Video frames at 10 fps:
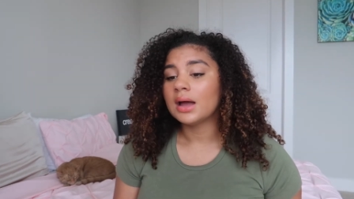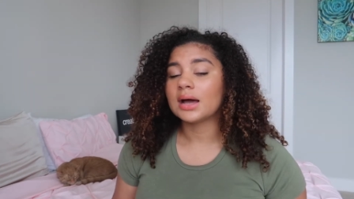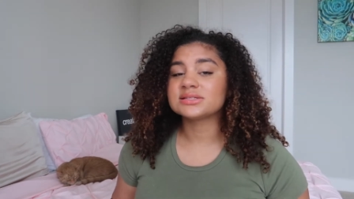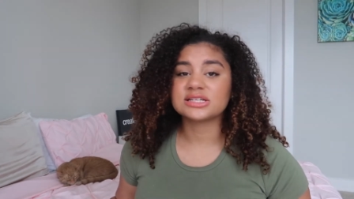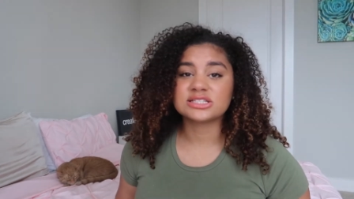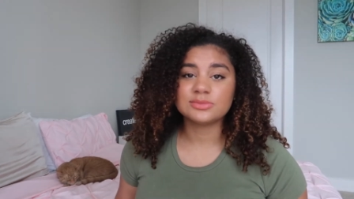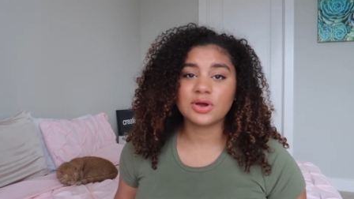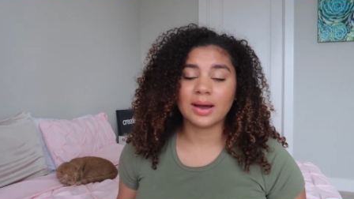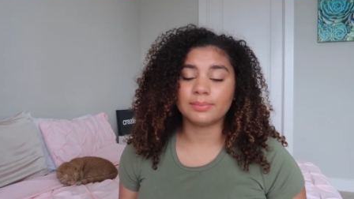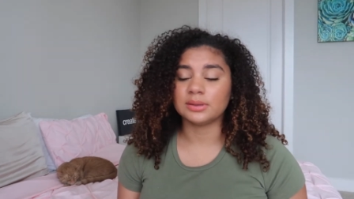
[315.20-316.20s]
I set some new
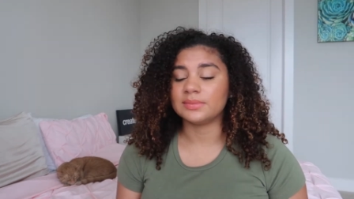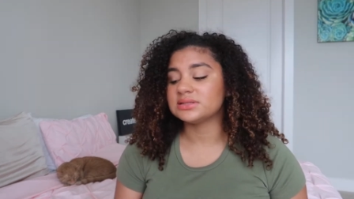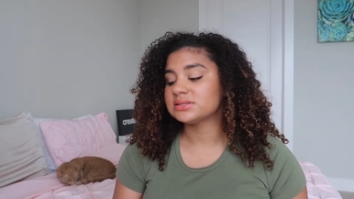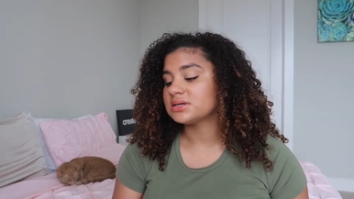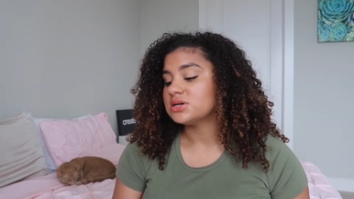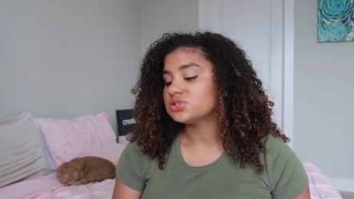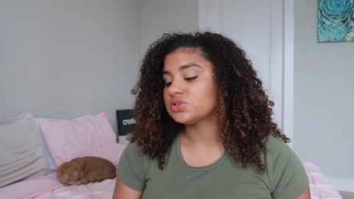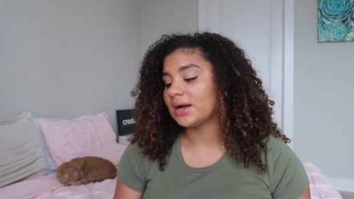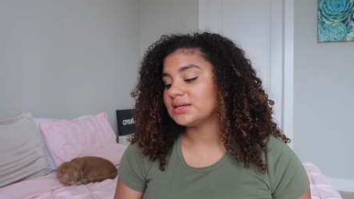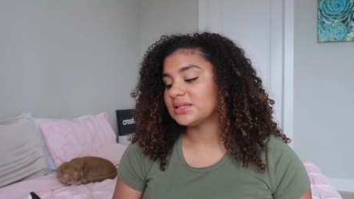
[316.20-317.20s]
app limits.
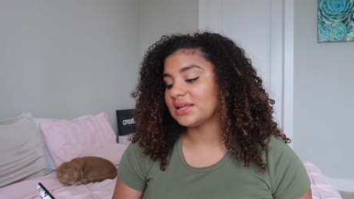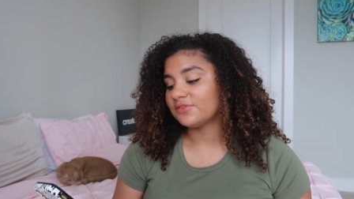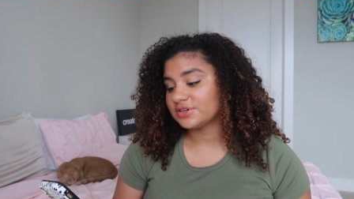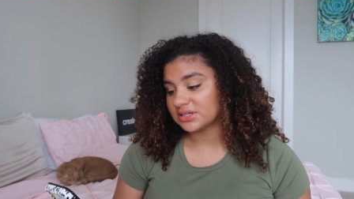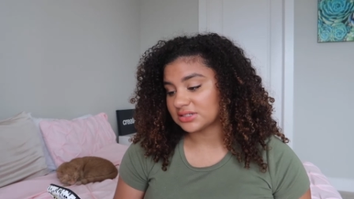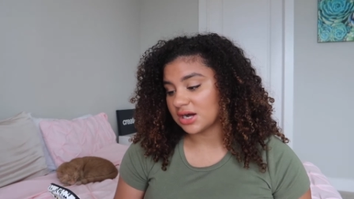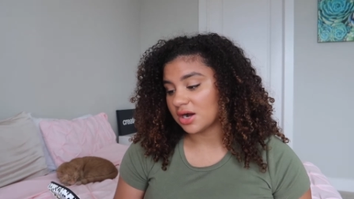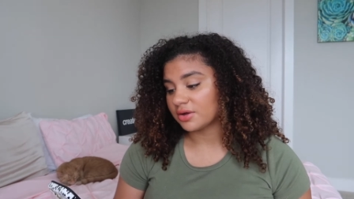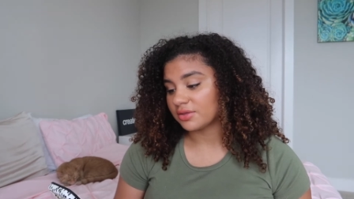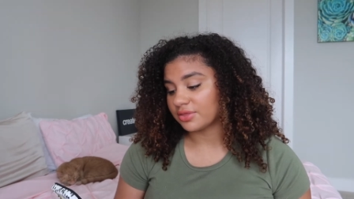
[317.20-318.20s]
So I did that for
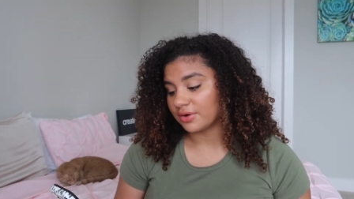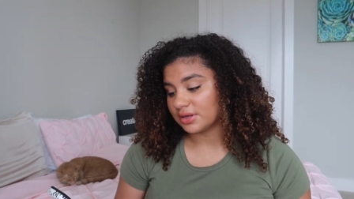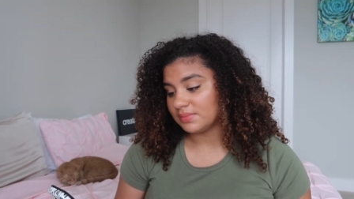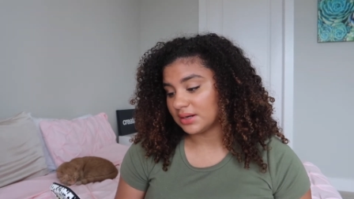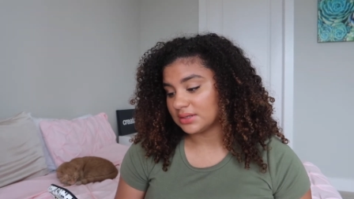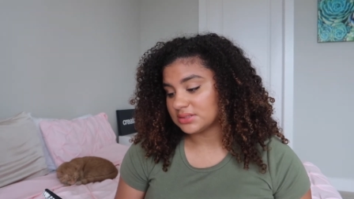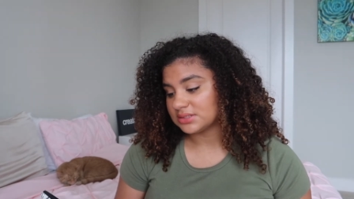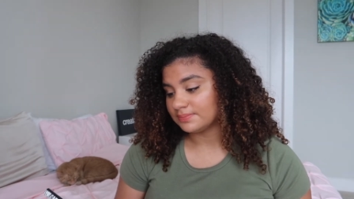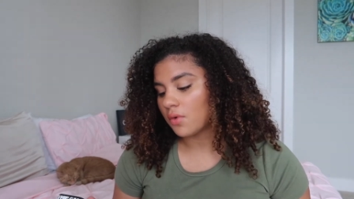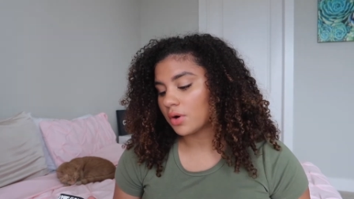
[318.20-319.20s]
TikTok, 30
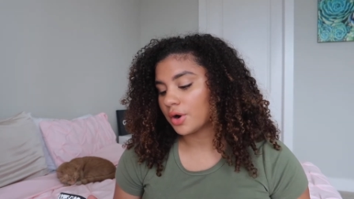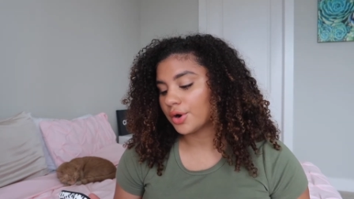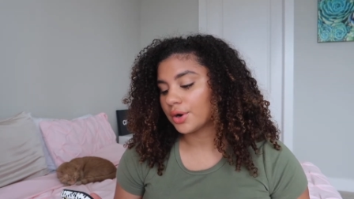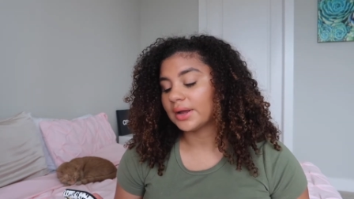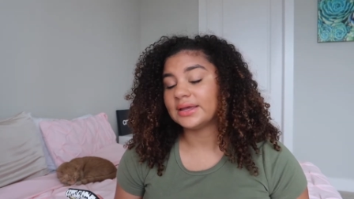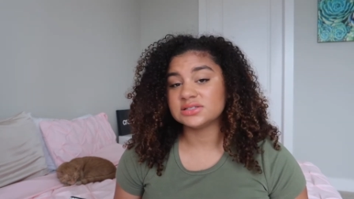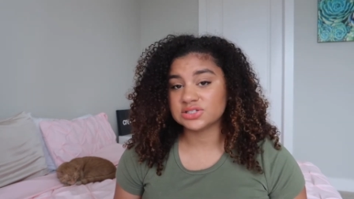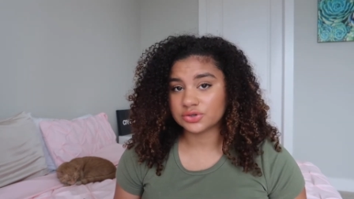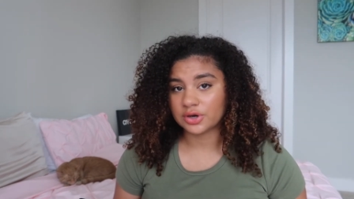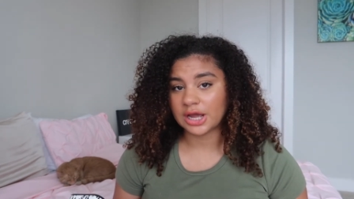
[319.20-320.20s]
minutes. For
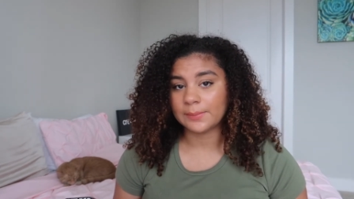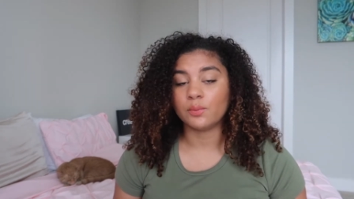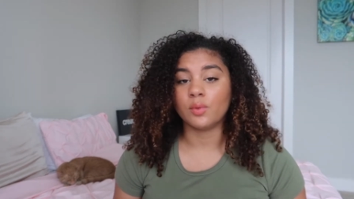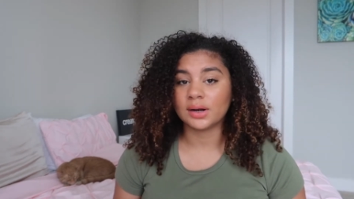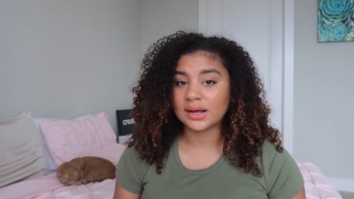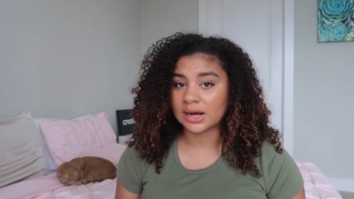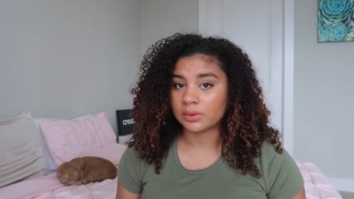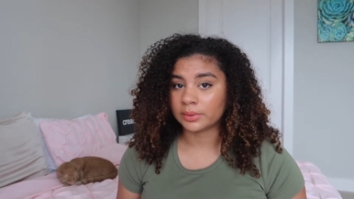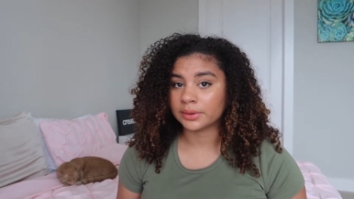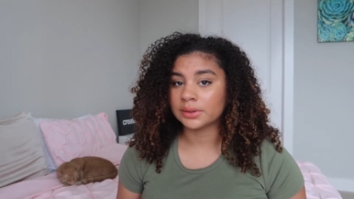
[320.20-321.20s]
Instagram, one
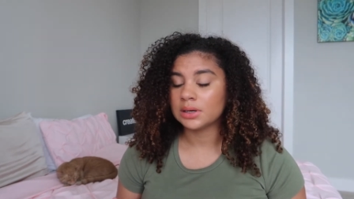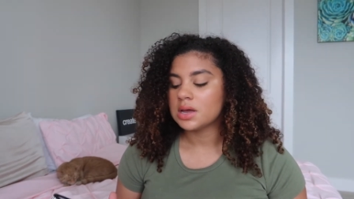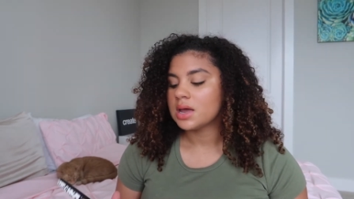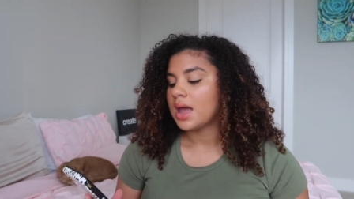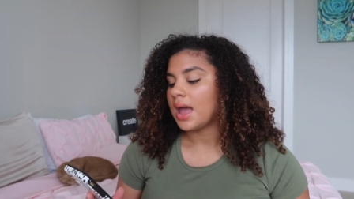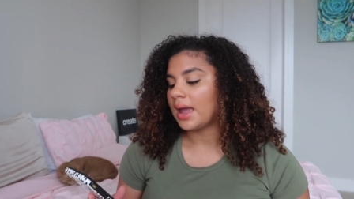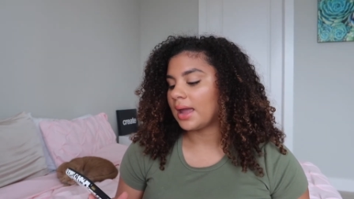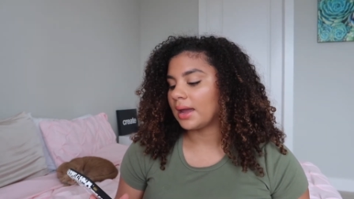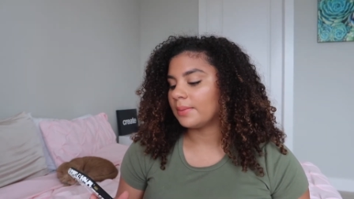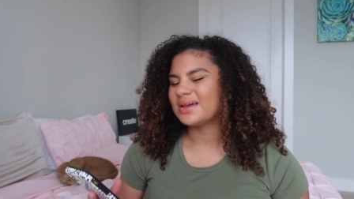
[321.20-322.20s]
hour
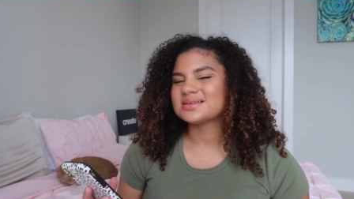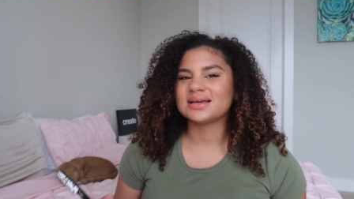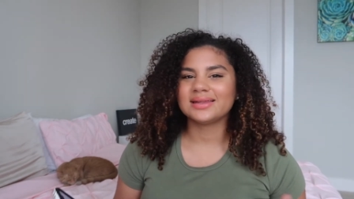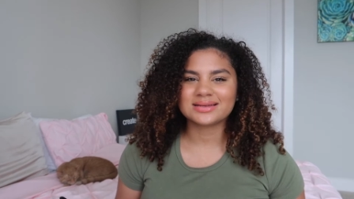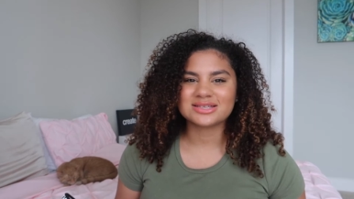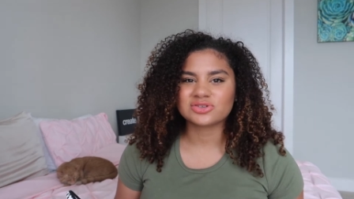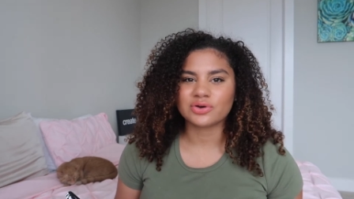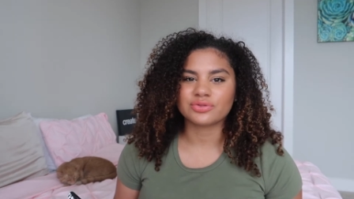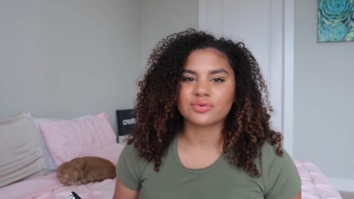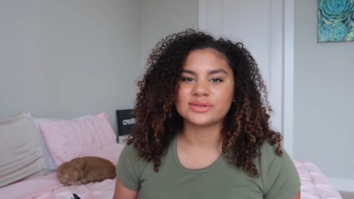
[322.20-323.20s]
and because I like to
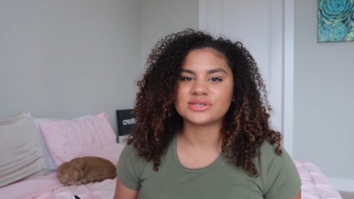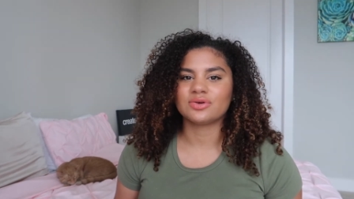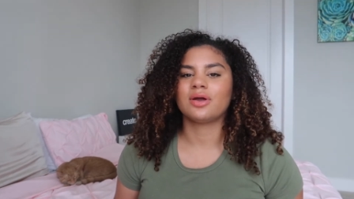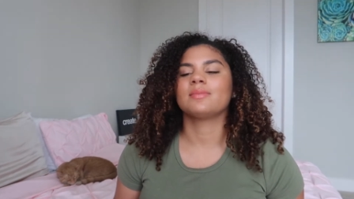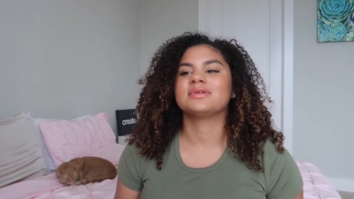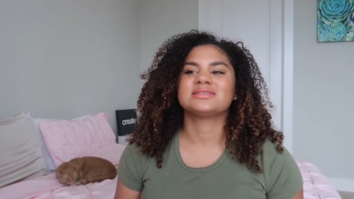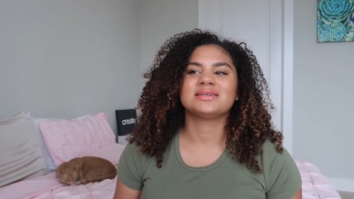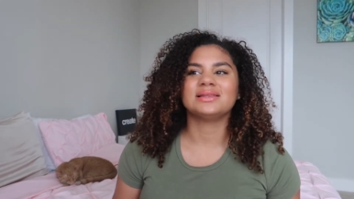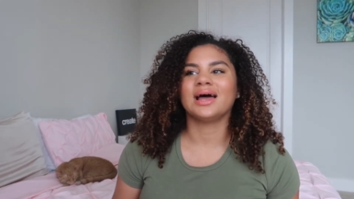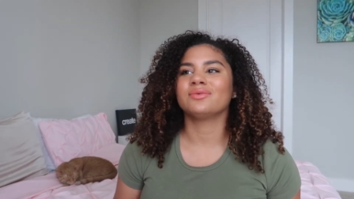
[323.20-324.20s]
scroll through Instagram and
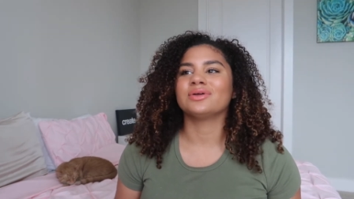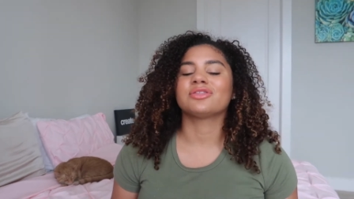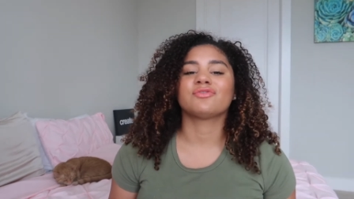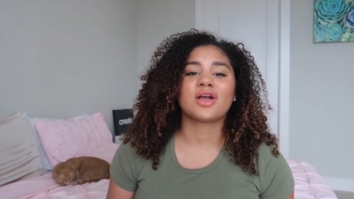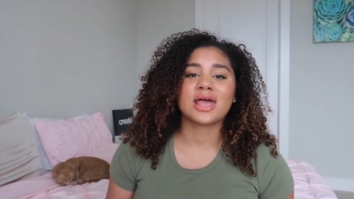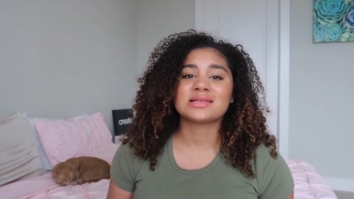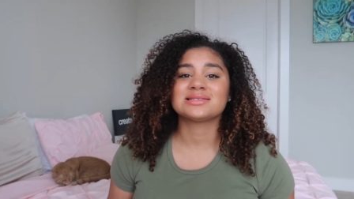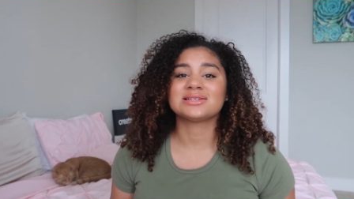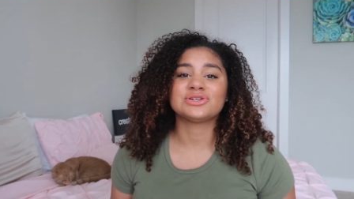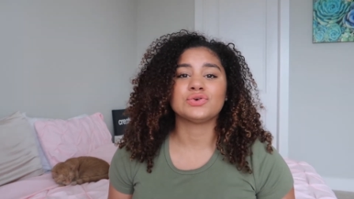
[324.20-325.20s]
see like what the
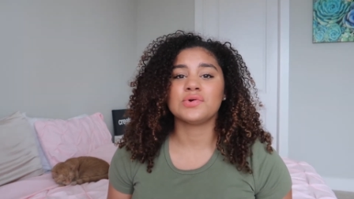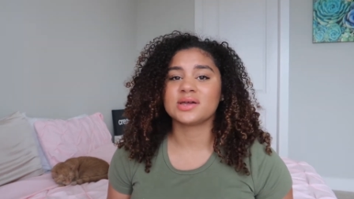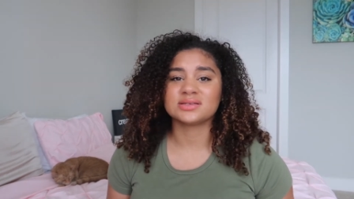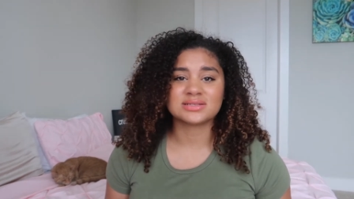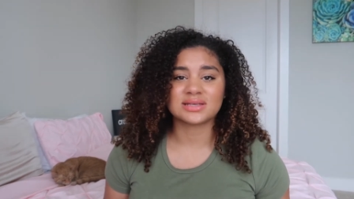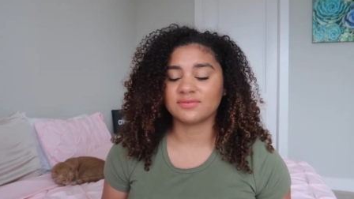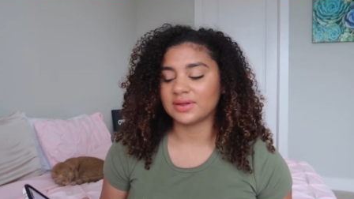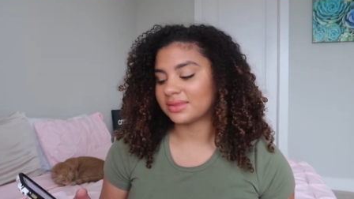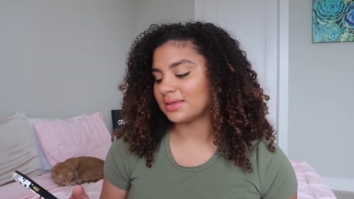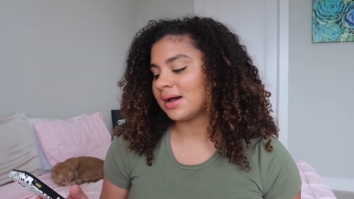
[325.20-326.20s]
friends are doing and stuff
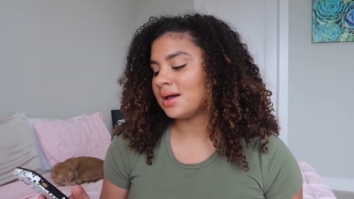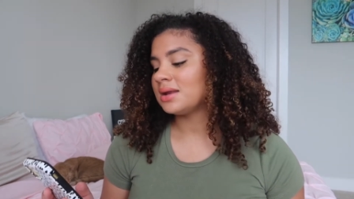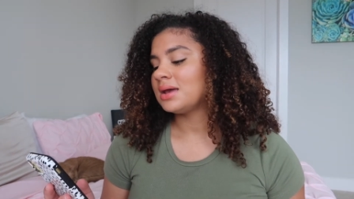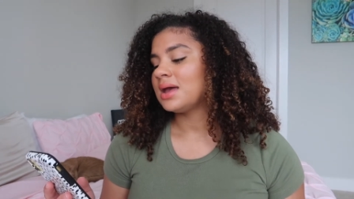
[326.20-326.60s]
like that